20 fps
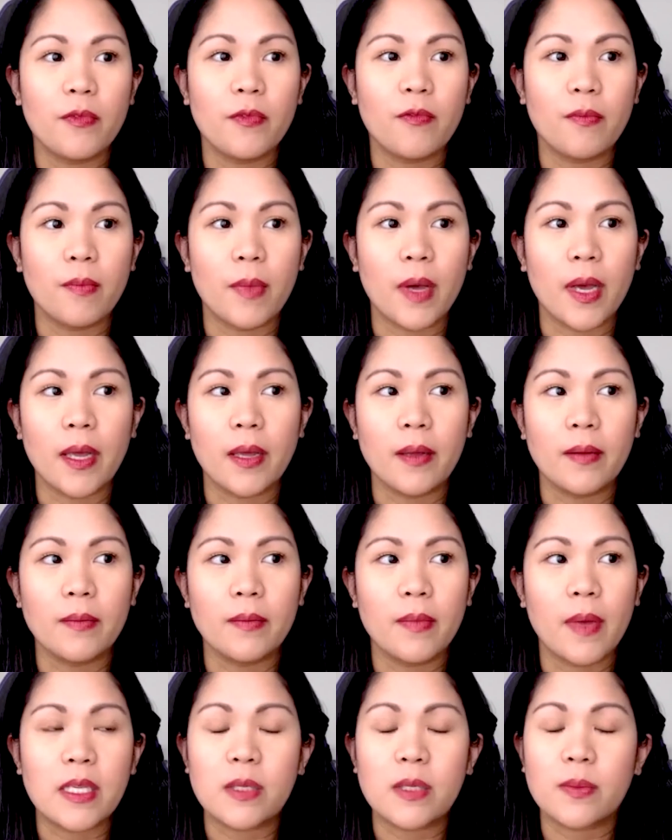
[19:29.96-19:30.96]
my
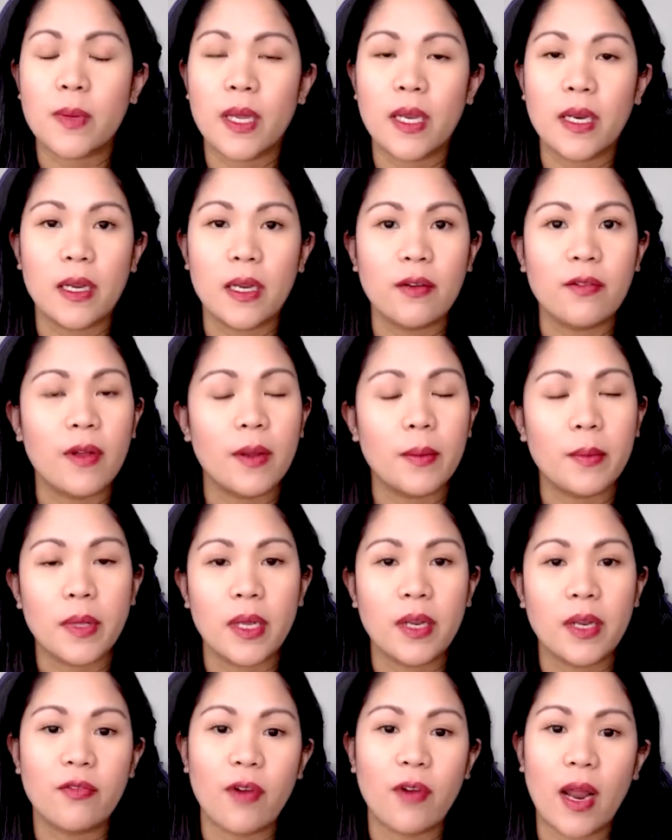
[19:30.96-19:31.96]
husband and
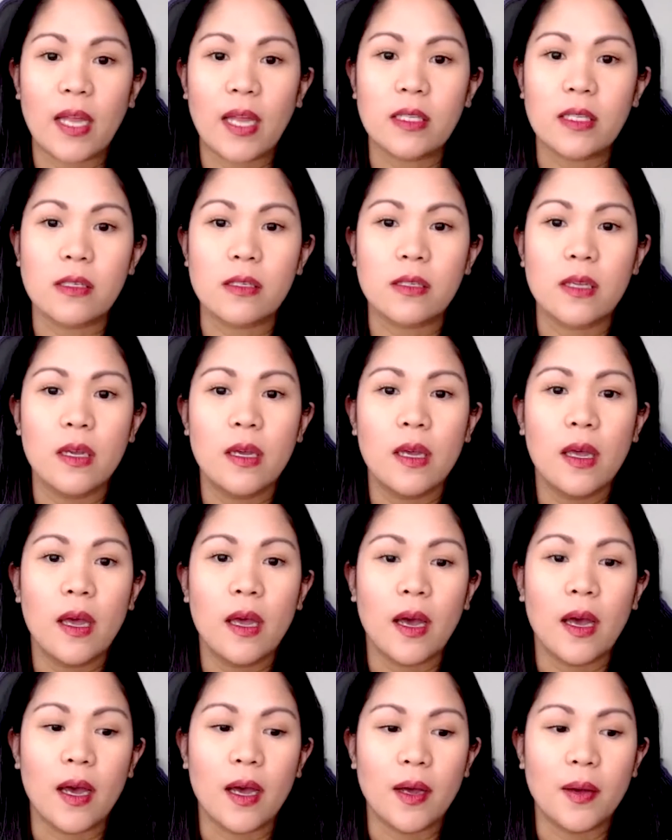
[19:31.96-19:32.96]
family and friends,
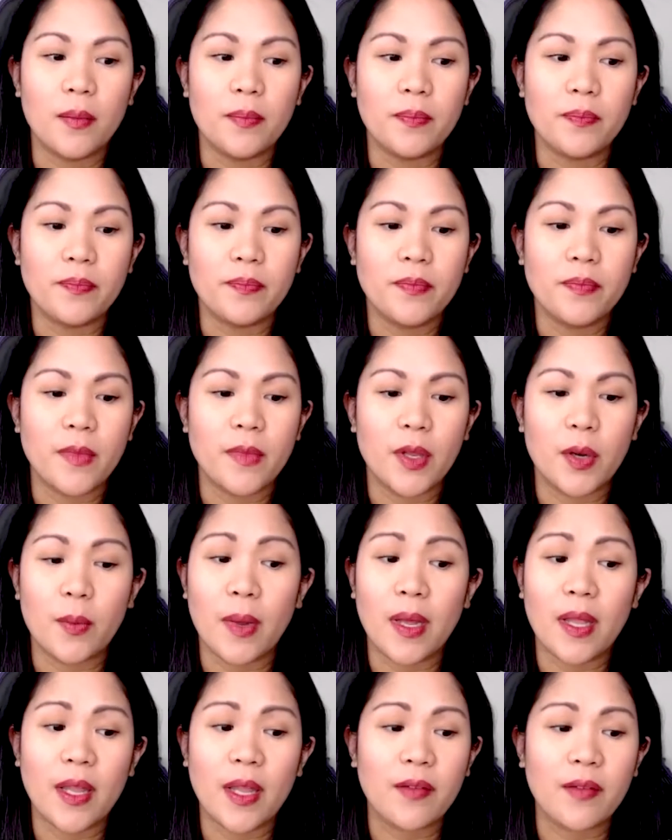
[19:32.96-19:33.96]

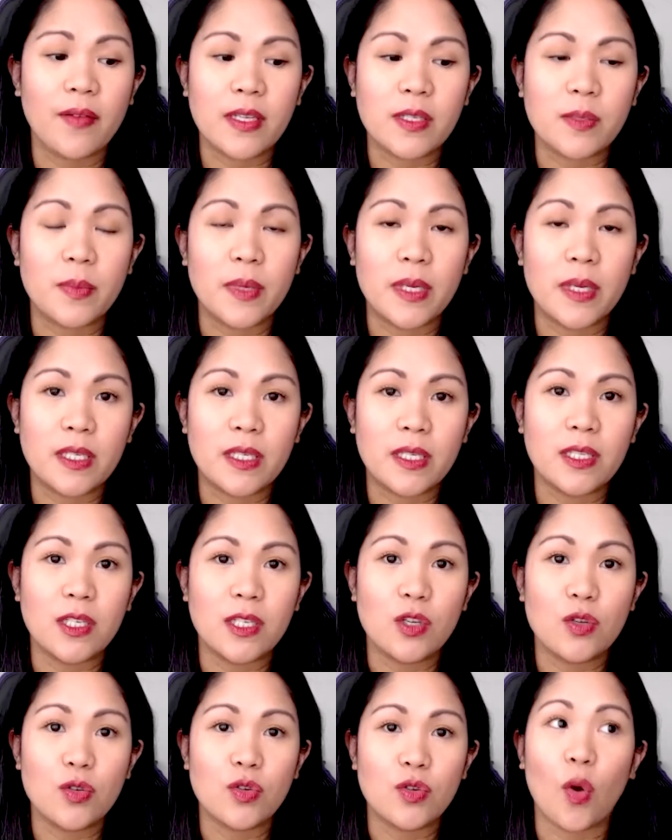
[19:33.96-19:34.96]
my life has been
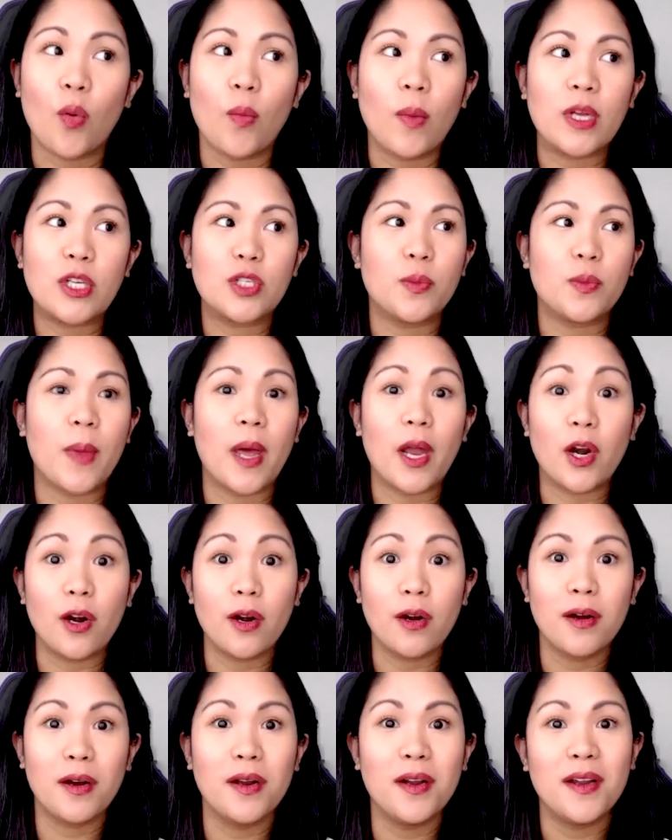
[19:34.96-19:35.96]
so much
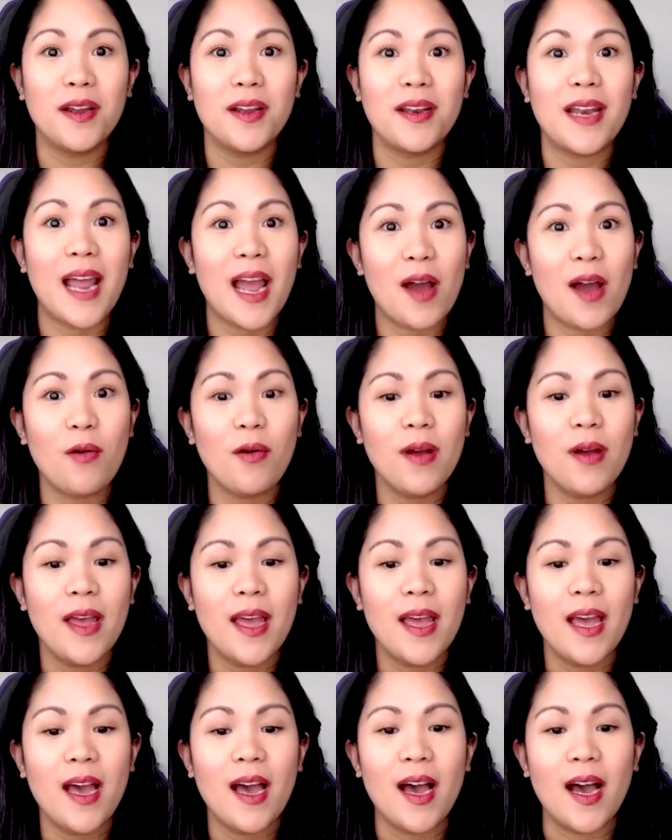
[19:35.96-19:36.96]
better now.
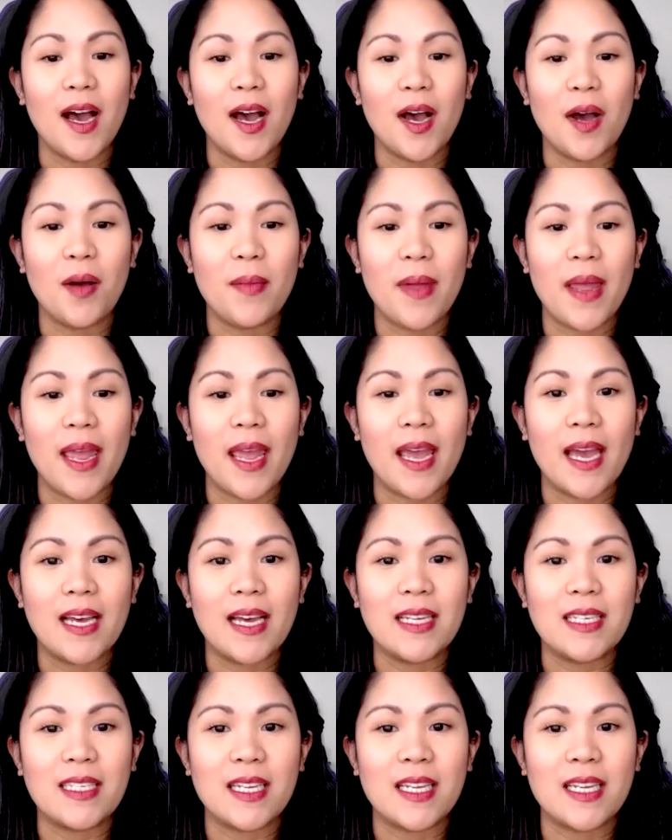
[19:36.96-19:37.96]

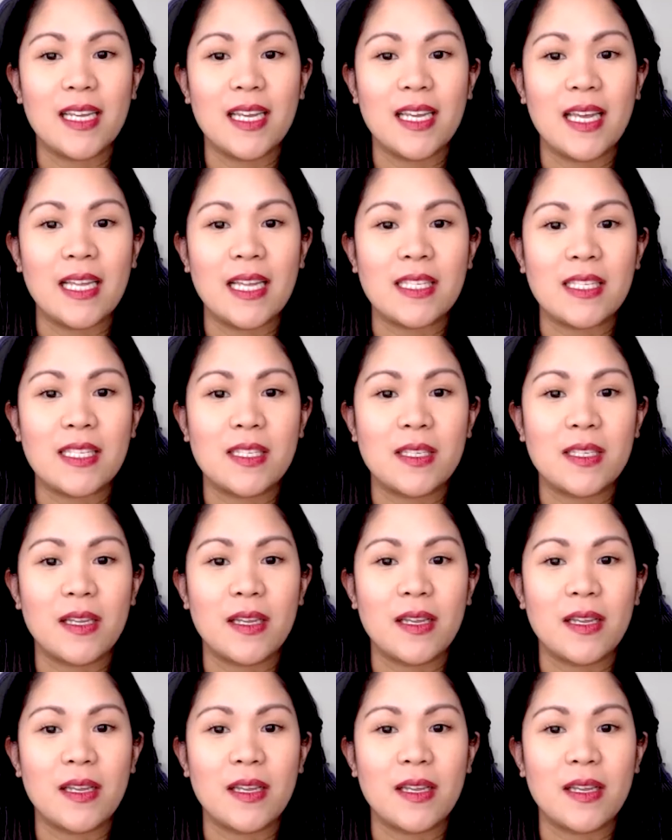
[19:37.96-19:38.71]
And it's,